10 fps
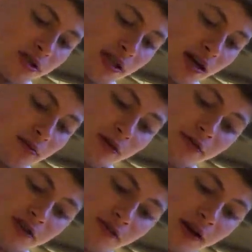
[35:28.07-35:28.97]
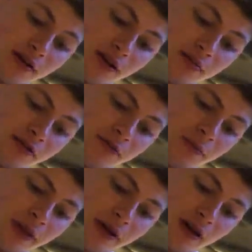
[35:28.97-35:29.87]
did that with my first Vanguard model.
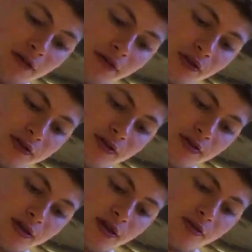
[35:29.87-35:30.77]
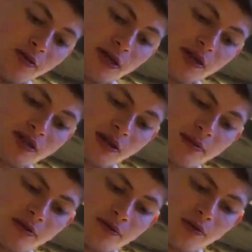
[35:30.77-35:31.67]
I forgot to glue in the
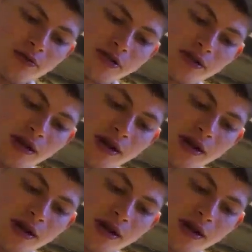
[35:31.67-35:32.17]
stomach of the horse,